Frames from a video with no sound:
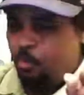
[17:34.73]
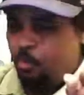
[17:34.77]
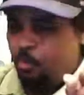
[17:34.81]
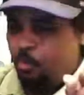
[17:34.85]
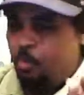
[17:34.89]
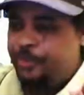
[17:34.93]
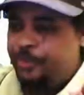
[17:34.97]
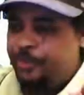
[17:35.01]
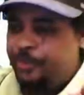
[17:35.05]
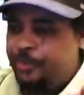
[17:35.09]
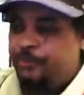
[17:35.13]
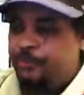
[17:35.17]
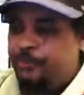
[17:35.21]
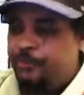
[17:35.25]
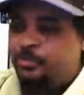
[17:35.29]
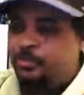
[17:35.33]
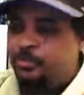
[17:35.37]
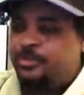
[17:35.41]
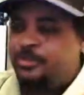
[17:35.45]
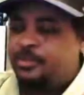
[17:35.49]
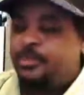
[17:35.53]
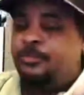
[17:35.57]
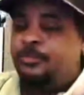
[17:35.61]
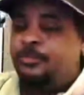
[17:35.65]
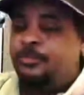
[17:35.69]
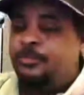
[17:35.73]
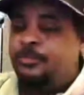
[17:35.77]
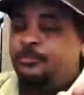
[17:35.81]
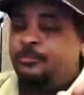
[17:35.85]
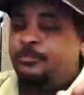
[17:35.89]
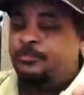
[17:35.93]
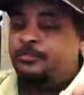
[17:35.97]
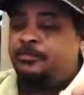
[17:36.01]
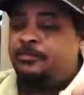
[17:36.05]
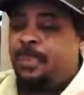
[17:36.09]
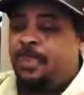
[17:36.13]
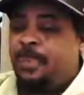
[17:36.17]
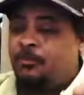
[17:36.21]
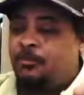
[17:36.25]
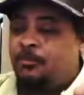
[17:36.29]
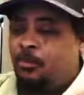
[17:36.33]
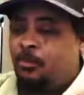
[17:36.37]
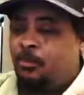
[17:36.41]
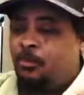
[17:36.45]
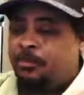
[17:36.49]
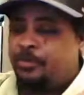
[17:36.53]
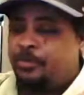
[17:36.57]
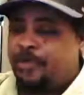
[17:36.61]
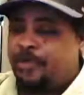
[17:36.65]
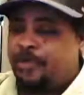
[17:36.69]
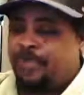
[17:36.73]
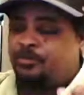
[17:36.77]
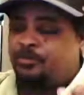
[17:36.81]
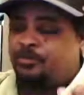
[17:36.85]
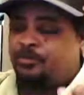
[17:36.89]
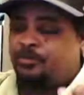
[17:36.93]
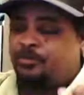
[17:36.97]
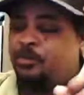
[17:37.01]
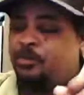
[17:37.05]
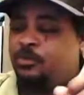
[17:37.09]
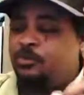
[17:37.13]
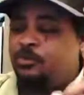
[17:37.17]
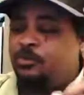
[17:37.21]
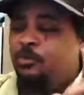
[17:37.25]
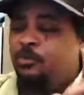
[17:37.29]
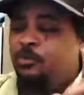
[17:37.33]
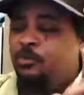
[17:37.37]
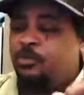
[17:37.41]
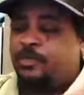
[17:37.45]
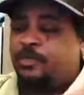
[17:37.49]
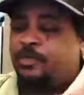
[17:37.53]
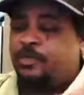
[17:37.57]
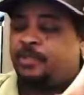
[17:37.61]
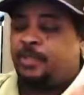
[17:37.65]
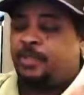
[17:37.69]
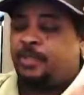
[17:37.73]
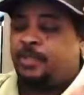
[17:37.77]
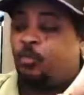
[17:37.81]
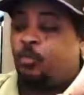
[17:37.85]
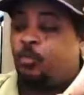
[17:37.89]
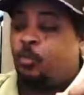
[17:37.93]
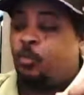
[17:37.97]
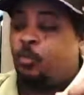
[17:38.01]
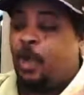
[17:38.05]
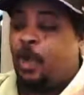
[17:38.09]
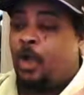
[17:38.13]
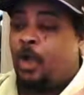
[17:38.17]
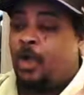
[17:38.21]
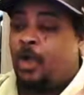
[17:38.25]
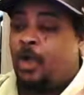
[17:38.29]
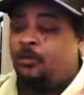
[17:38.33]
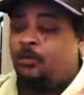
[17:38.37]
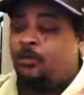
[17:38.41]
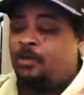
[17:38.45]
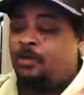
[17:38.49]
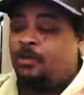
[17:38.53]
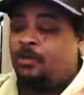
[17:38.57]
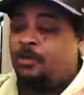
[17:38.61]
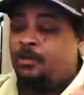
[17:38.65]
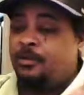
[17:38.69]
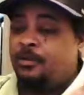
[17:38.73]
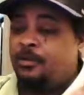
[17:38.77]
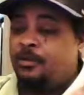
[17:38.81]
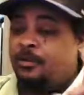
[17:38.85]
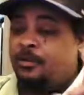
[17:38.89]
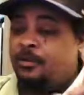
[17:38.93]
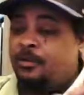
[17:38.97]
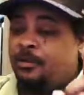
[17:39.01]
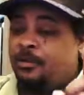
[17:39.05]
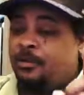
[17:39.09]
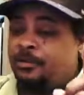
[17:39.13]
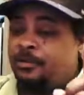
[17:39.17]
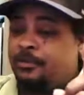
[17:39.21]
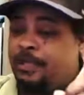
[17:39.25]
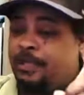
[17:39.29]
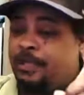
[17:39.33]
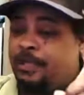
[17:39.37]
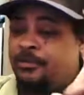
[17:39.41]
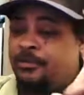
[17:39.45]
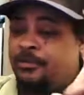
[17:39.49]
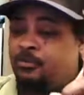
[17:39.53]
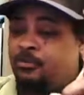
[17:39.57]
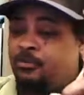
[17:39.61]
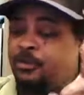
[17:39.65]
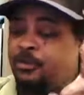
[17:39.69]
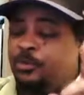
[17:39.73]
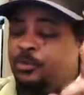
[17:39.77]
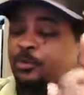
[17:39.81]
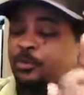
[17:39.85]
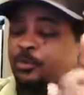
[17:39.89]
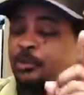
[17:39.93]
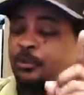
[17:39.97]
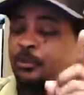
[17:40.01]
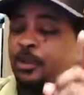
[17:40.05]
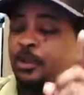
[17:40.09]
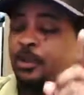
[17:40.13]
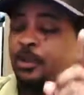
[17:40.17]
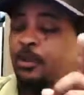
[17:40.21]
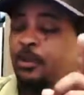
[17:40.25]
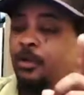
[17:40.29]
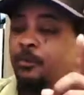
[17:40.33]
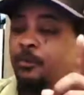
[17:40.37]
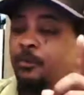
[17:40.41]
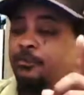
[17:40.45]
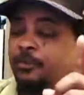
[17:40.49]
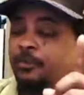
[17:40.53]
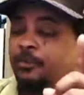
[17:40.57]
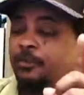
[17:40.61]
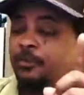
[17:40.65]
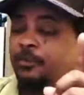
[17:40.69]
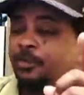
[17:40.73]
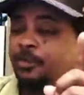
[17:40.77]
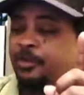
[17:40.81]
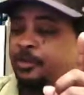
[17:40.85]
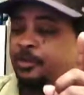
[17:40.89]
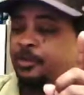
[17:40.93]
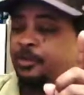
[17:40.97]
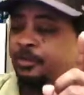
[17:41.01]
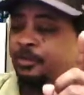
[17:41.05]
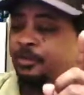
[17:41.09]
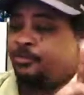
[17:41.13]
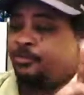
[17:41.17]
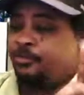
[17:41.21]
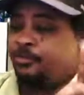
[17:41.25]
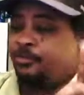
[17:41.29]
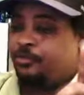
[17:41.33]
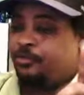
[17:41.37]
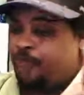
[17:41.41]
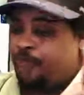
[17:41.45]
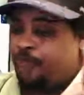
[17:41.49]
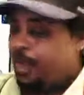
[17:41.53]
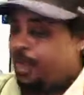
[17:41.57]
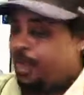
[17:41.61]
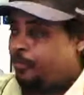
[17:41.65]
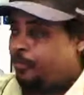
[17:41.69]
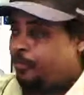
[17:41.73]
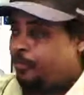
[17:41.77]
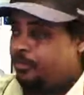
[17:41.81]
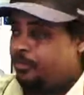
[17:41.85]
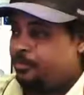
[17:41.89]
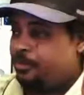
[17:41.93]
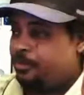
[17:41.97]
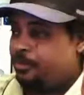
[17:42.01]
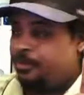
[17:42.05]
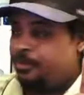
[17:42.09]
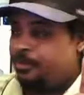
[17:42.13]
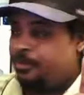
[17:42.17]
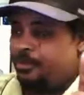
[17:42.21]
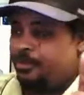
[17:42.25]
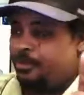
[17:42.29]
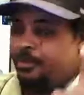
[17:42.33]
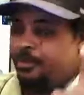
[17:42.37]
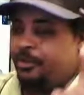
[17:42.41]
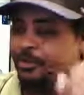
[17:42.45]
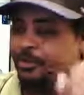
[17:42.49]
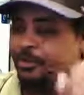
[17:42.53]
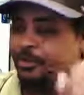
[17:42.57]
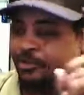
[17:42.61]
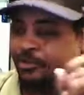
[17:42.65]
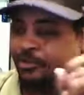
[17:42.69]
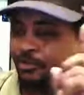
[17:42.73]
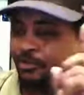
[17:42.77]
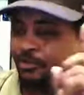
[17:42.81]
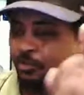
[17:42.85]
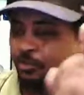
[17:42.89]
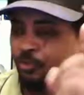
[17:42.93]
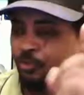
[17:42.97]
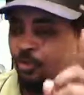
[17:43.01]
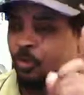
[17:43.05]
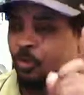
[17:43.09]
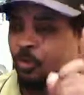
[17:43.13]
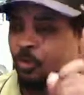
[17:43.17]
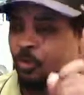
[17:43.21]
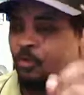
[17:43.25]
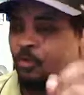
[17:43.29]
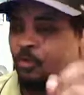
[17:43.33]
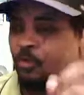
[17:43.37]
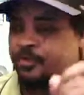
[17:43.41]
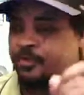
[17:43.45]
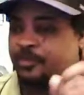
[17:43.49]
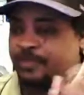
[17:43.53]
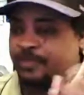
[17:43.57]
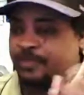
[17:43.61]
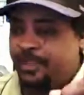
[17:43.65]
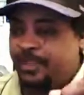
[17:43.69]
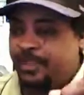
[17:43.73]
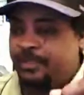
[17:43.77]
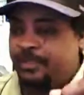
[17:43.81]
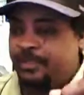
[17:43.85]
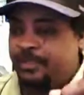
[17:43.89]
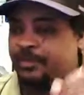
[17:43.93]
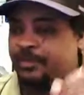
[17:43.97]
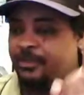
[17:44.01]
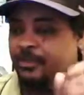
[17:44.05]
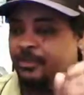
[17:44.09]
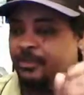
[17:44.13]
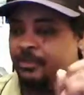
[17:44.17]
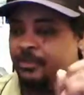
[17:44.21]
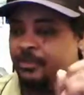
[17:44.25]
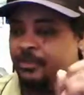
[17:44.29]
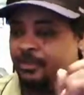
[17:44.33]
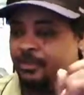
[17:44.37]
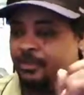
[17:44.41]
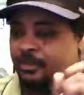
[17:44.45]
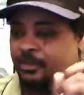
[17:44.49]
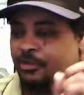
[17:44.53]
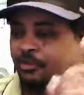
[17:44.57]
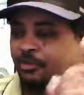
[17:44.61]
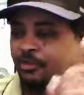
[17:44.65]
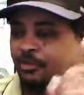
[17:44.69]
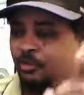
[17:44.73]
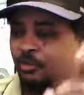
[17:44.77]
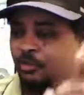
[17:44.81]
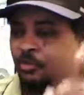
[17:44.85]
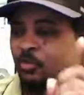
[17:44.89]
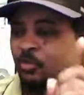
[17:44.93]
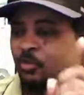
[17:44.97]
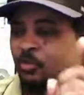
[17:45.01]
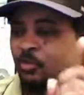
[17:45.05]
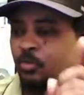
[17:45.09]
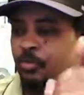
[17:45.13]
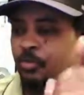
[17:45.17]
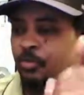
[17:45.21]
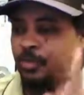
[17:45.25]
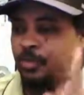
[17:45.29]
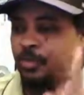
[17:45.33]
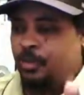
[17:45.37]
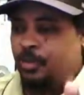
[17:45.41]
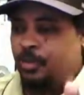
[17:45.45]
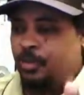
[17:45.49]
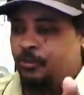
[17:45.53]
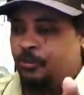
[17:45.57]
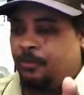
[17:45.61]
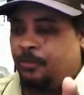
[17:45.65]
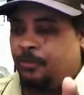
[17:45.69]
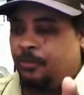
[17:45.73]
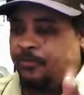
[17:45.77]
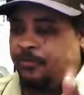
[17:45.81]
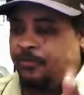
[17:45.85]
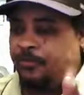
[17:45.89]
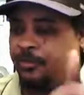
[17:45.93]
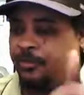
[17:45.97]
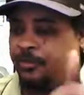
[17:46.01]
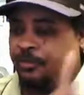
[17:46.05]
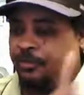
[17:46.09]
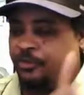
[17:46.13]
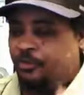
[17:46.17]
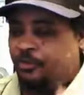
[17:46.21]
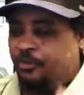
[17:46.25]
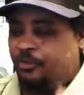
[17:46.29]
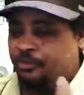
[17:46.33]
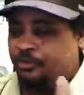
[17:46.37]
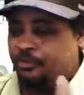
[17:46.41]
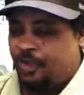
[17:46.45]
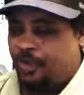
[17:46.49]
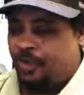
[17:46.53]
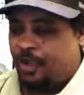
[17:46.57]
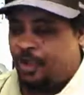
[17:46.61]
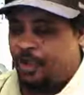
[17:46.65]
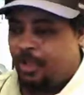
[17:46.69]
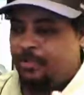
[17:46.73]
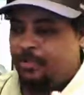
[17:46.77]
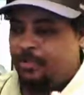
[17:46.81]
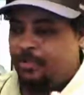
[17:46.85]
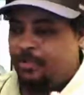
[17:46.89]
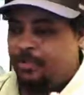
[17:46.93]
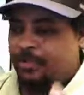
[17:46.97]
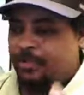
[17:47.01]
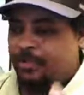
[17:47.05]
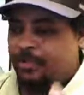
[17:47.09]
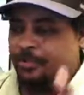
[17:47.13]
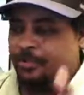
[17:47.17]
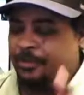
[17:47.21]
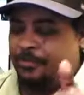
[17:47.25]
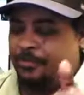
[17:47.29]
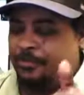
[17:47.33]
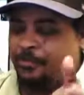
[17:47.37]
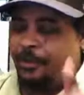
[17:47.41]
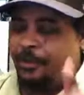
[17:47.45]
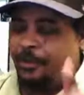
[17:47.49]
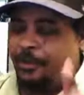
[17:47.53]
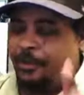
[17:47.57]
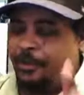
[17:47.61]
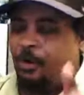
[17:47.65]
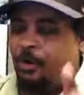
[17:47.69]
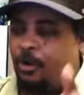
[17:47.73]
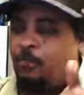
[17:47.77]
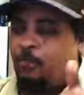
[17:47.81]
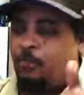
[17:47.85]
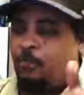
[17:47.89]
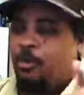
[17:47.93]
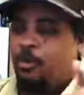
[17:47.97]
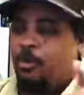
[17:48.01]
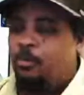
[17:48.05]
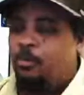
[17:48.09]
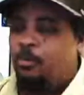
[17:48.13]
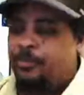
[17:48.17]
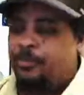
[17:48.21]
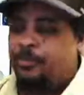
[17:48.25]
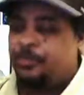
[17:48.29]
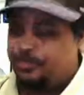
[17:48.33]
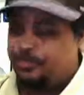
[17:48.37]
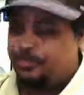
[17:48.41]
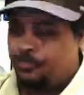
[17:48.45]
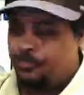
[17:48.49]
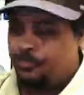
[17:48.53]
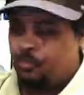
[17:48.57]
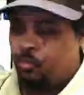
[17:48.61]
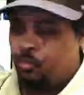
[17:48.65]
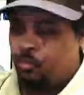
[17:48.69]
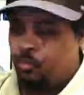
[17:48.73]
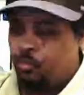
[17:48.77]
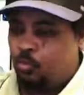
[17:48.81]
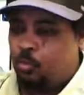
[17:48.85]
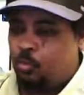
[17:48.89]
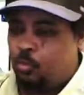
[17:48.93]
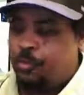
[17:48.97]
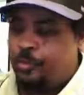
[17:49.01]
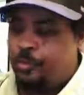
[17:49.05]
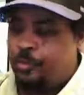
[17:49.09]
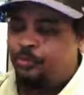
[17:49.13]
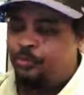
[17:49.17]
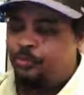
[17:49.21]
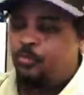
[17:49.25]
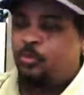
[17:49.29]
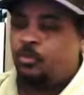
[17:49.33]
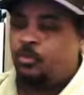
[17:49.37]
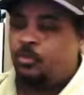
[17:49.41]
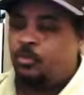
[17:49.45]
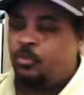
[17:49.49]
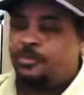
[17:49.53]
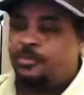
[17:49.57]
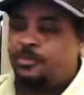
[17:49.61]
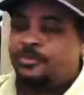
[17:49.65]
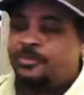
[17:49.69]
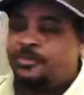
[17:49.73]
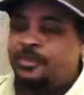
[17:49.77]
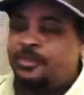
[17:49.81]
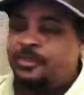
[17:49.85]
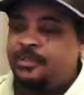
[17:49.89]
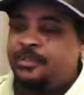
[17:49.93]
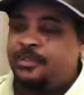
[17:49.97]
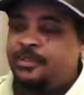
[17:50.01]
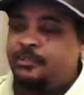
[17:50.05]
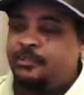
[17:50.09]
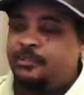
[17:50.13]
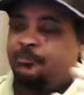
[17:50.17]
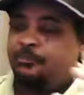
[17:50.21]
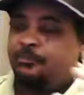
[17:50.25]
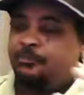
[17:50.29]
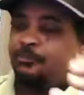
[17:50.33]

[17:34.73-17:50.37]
When you see that moment, that's when you're gonna say, wow. That's when you love your job. You're gonna say you love your job. There are moments when you're gonna see